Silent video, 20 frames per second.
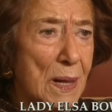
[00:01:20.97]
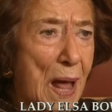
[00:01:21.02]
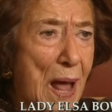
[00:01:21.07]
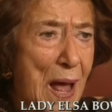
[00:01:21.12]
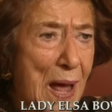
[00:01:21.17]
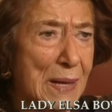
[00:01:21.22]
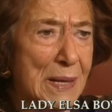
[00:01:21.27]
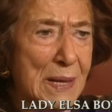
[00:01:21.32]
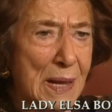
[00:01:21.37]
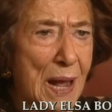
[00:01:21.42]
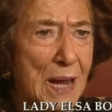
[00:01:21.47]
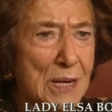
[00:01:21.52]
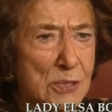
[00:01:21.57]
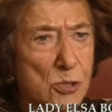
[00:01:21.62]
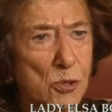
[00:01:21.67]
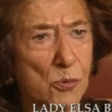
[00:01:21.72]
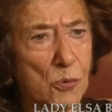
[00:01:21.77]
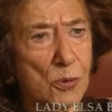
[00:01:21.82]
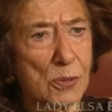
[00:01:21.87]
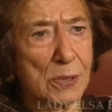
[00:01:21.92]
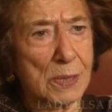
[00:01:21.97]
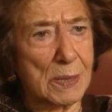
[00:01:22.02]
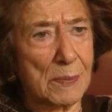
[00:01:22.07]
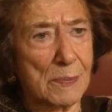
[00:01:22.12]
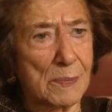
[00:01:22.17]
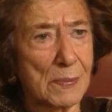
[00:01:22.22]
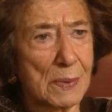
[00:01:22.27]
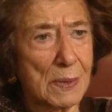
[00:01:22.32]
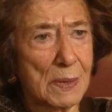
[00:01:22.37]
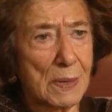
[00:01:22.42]
I adore
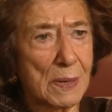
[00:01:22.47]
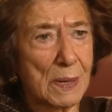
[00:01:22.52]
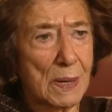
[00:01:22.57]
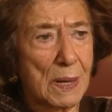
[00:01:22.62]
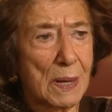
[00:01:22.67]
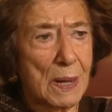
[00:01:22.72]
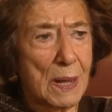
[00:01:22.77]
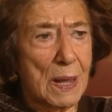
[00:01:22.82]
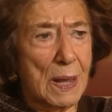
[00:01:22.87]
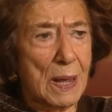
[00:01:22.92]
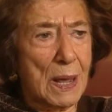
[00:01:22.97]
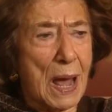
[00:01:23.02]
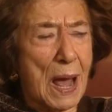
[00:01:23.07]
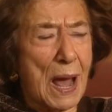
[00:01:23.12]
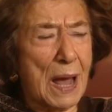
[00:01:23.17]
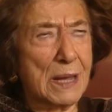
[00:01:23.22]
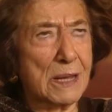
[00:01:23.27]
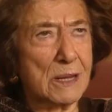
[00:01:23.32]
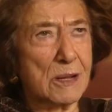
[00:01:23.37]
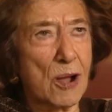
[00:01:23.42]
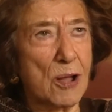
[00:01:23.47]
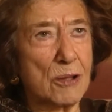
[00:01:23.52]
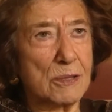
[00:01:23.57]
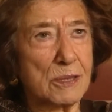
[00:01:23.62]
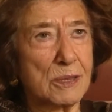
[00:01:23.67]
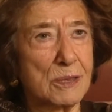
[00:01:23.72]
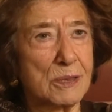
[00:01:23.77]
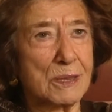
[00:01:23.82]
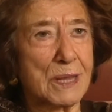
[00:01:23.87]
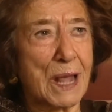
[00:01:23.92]
him. I can't
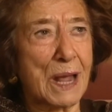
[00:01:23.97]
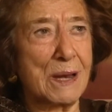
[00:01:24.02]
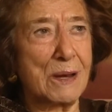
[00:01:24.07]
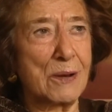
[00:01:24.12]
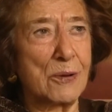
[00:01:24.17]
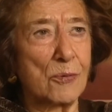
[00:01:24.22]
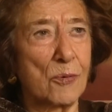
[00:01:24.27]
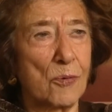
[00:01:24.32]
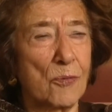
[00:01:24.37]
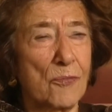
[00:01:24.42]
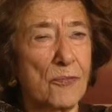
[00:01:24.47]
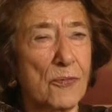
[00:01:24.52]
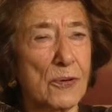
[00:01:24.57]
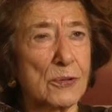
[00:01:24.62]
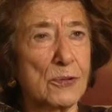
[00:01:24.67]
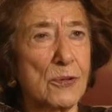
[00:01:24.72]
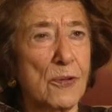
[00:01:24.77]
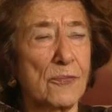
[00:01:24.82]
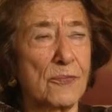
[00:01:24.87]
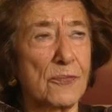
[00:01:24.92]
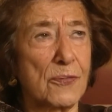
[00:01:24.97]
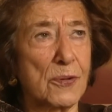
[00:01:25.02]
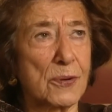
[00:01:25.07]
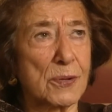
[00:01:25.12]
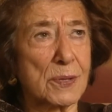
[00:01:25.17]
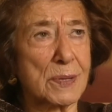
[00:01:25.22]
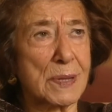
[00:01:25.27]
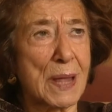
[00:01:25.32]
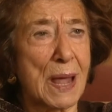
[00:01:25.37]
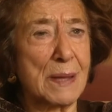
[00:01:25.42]
tell you, for the
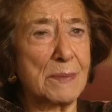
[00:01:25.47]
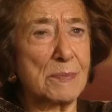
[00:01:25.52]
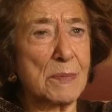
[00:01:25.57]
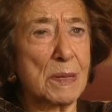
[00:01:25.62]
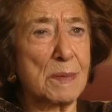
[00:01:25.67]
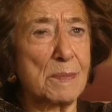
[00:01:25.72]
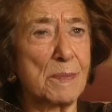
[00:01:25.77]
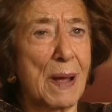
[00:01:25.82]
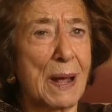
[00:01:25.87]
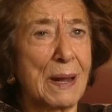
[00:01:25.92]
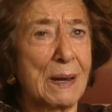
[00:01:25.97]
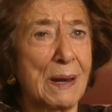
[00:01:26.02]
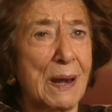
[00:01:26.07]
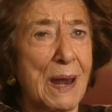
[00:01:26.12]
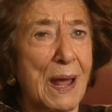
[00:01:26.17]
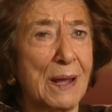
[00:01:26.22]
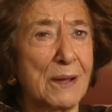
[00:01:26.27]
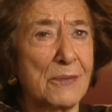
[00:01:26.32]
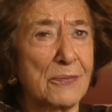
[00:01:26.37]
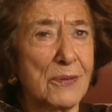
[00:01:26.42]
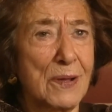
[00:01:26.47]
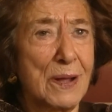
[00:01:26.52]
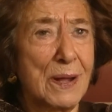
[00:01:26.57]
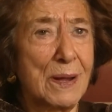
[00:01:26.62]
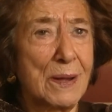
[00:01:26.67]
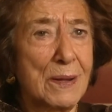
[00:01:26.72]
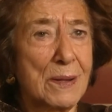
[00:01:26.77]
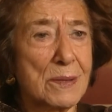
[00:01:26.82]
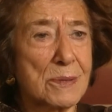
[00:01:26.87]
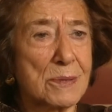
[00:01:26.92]
first time in my life,
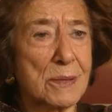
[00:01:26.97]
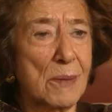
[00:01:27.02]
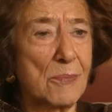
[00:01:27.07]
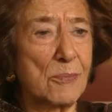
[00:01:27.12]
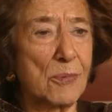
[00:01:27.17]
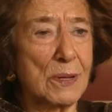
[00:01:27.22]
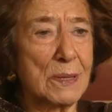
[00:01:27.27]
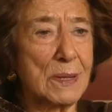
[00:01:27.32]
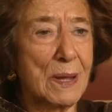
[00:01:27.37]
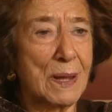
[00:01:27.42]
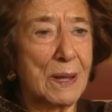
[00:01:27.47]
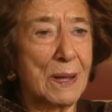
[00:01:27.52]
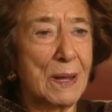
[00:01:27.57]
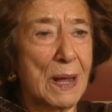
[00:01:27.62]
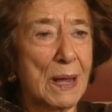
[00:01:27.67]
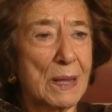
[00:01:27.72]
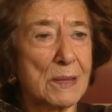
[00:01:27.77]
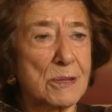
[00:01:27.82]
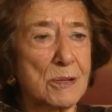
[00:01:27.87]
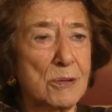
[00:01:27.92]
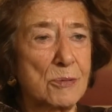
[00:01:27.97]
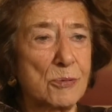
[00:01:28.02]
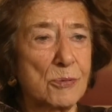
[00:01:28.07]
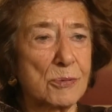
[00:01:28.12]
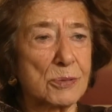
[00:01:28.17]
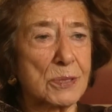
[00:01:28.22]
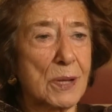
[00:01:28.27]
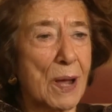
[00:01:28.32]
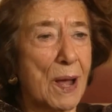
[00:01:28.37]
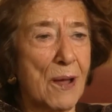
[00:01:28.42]
someone has
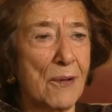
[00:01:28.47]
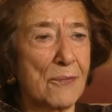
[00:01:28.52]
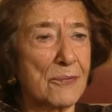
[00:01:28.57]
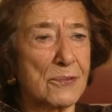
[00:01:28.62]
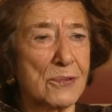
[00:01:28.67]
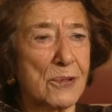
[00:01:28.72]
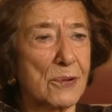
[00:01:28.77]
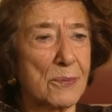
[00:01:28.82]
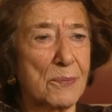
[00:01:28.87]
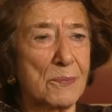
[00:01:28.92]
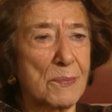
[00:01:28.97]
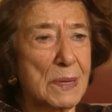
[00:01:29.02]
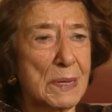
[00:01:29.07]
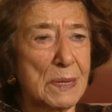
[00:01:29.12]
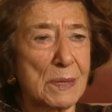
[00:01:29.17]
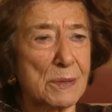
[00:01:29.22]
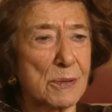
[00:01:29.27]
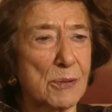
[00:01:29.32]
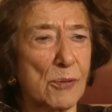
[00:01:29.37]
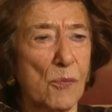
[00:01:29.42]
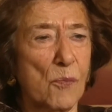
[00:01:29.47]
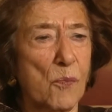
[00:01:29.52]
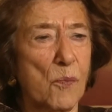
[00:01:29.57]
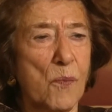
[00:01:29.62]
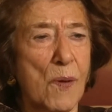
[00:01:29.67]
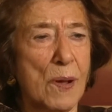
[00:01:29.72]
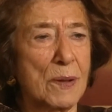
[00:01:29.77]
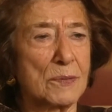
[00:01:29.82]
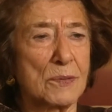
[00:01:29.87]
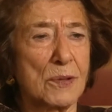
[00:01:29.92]
looked after me so
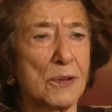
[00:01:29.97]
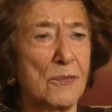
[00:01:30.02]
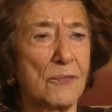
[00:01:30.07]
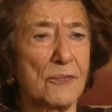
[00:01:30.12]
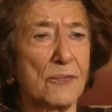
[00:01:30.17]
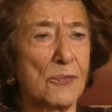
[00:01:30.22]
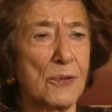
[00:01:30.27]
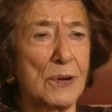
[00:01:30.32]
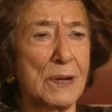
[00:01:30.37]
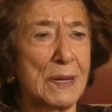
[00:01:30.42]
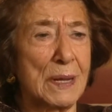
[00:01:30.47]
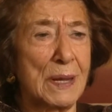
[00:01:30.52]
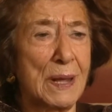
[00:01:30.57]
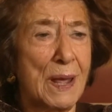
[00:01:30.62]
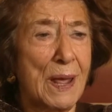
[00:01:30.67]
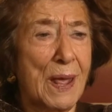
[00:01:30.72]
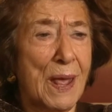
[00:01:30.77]
wonderfully.